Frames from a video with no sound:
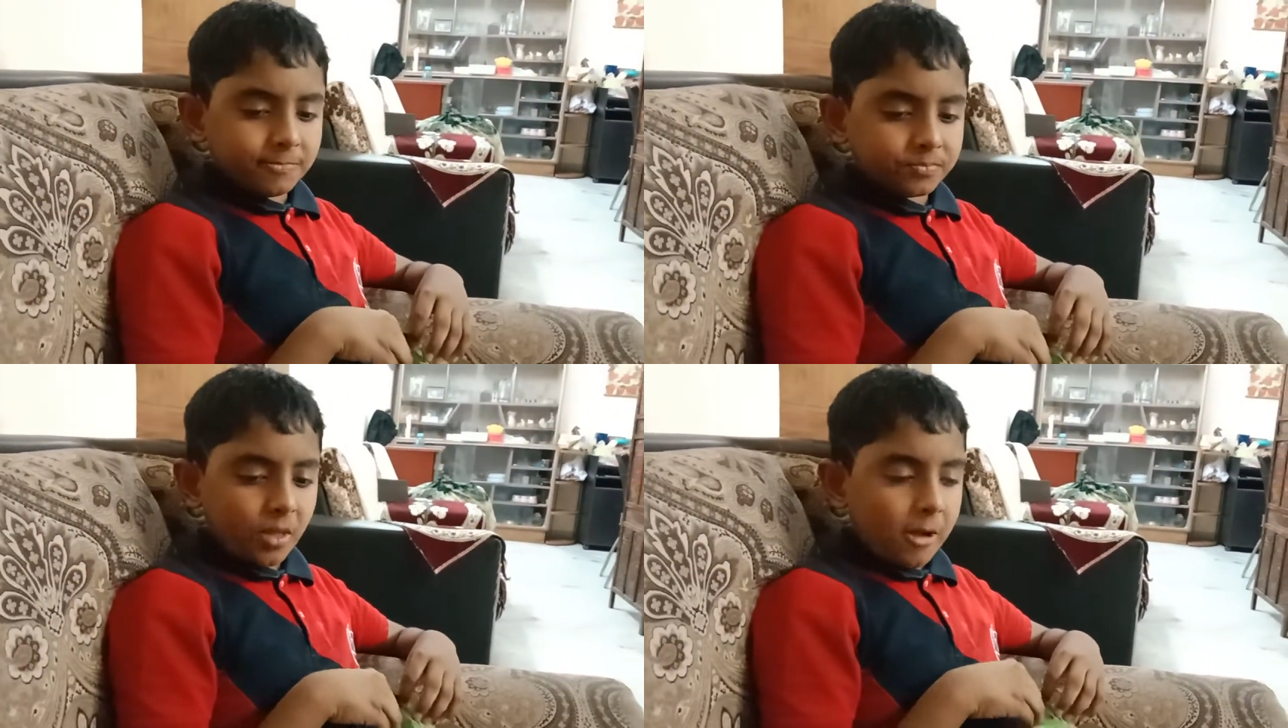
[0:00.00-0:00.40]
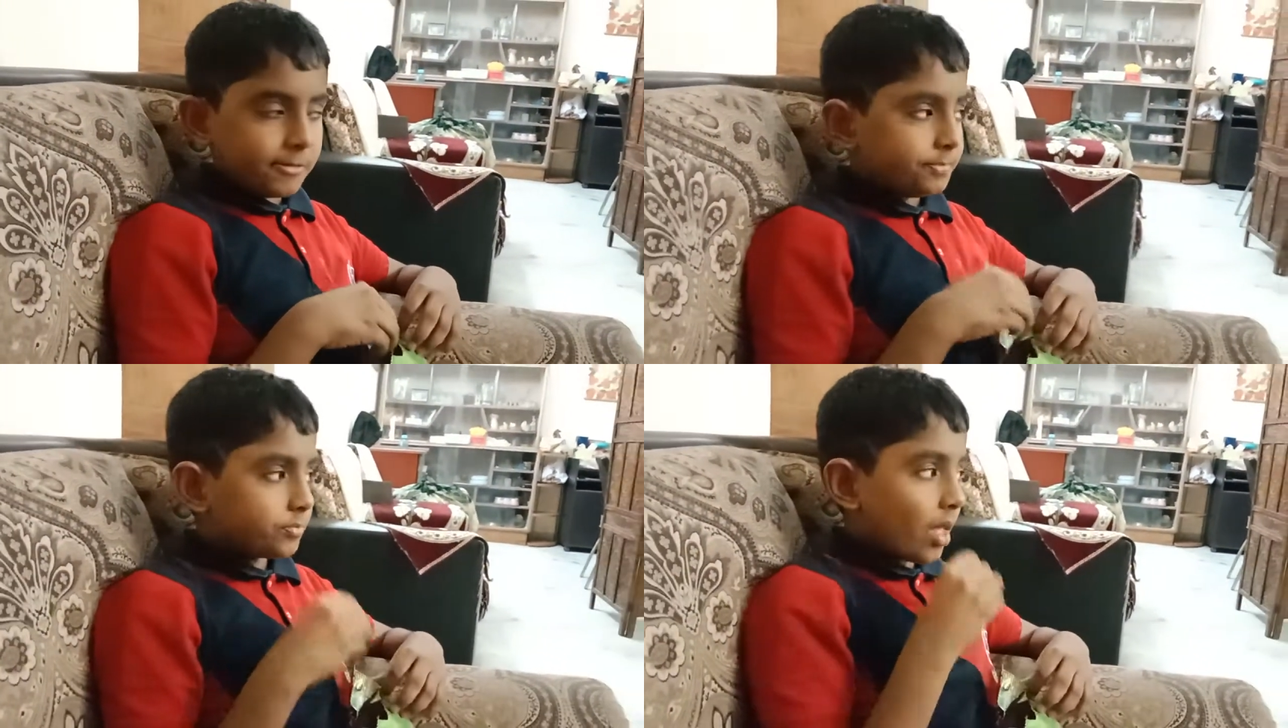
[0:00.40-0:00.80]

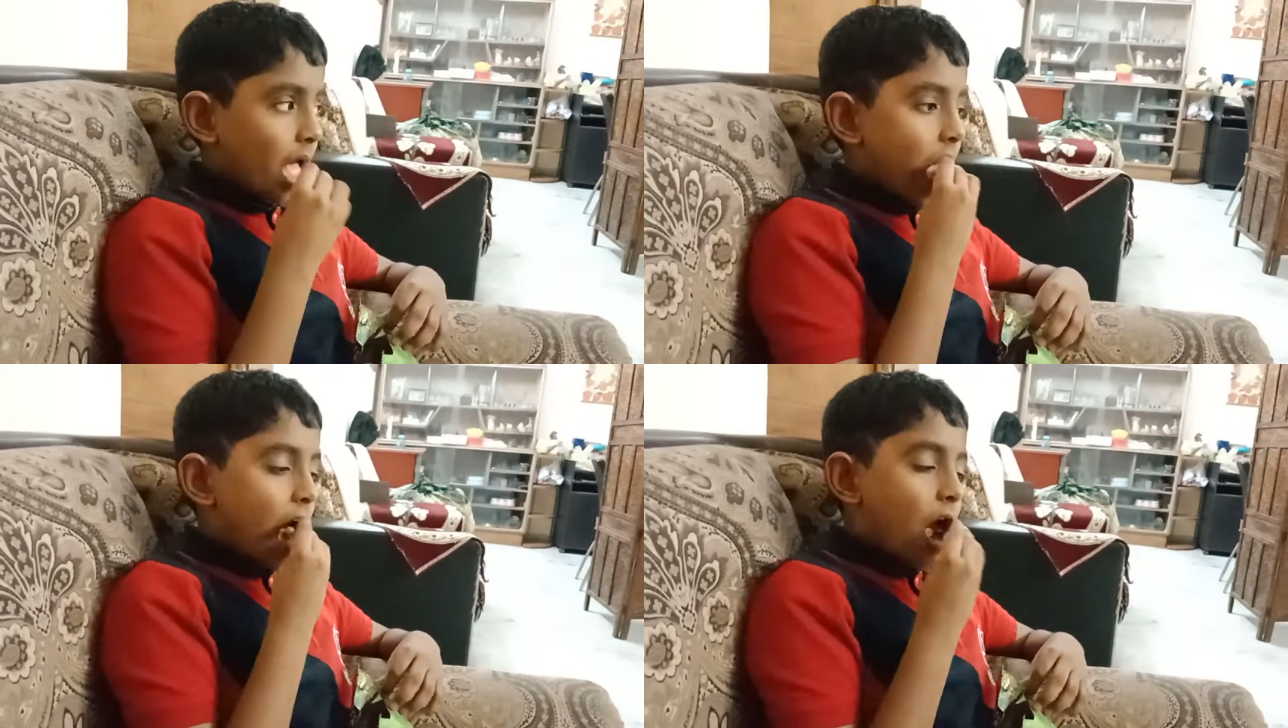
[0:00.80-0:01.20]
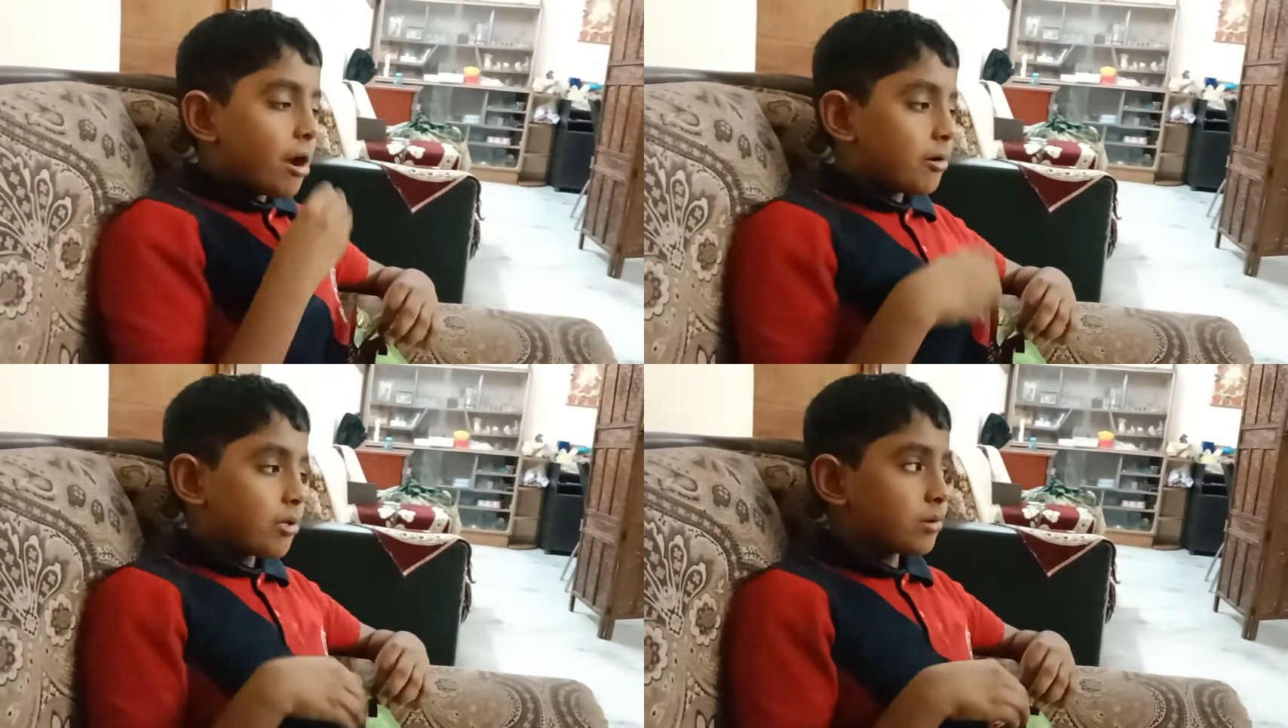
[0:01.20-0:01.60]
Yeah, it's like that
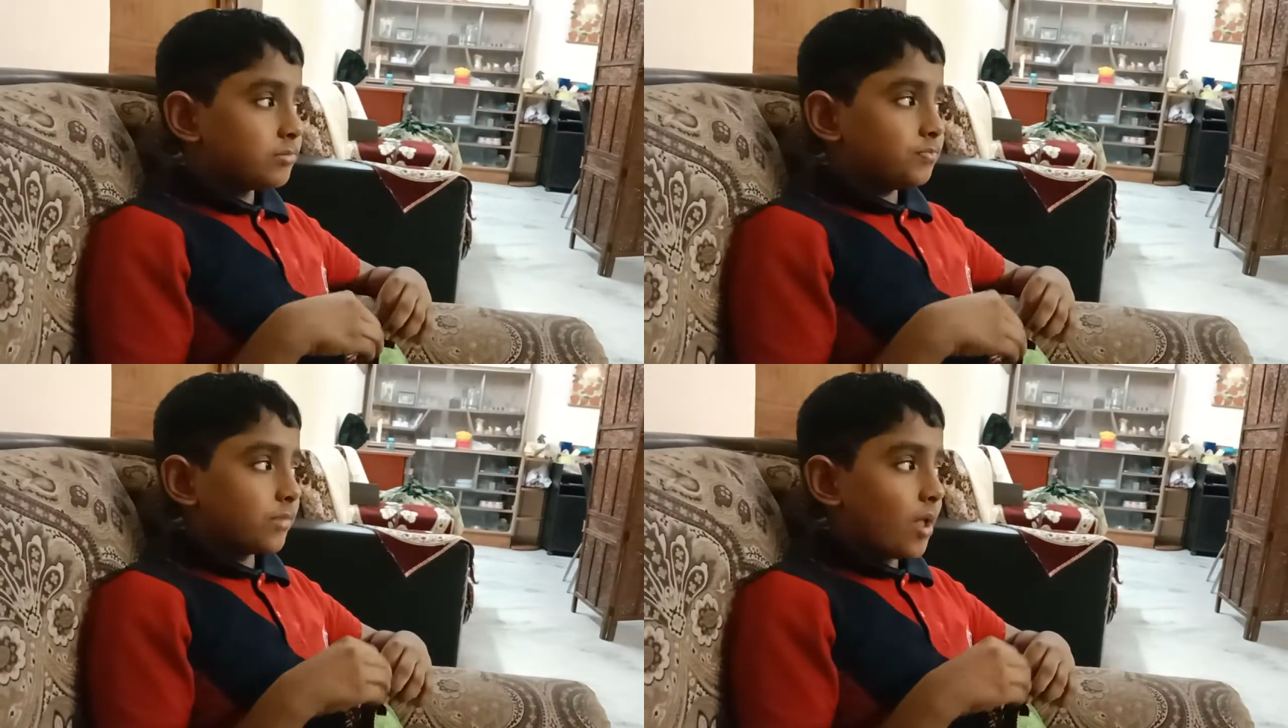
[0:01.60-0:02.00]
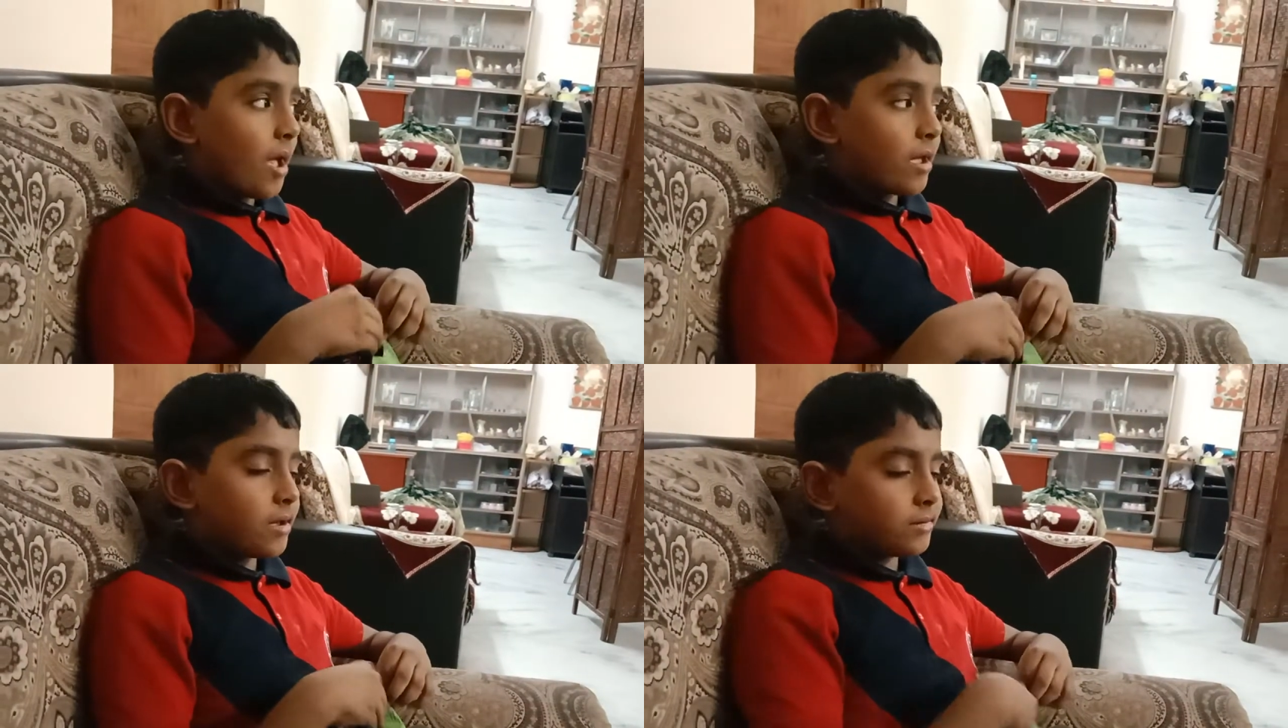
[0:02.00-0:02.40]
pepe,
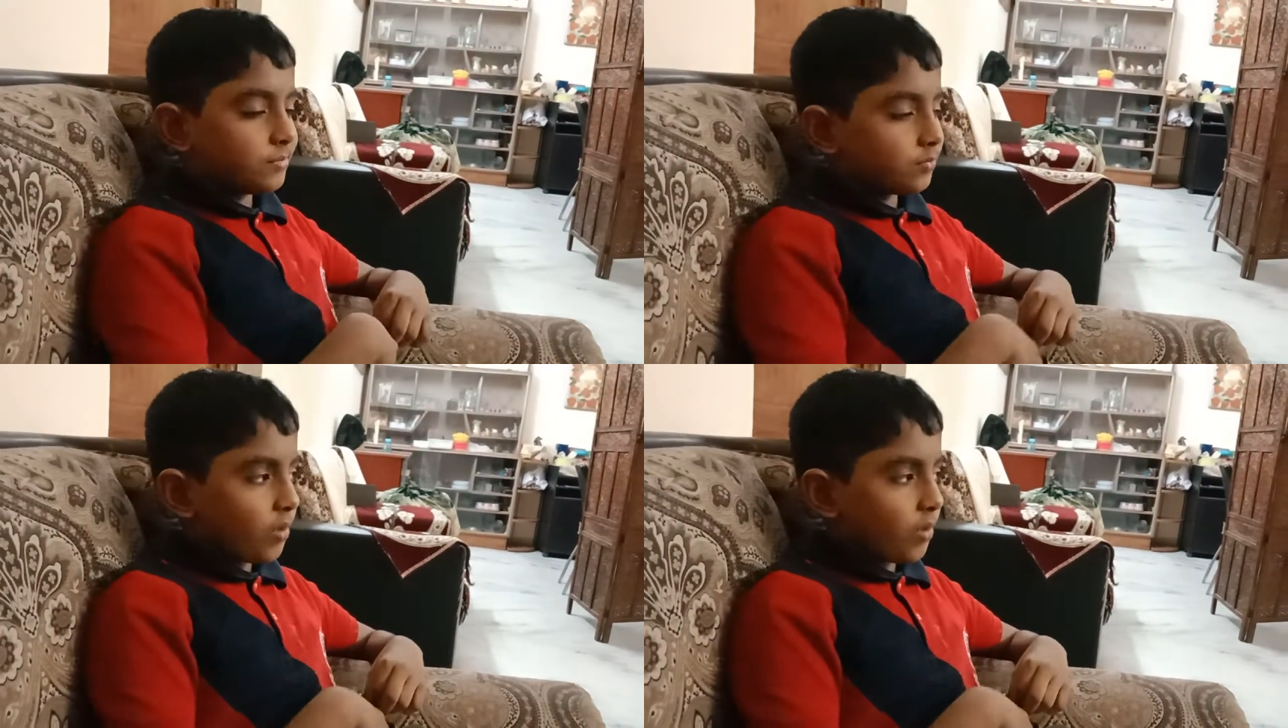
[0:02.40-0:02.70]
na?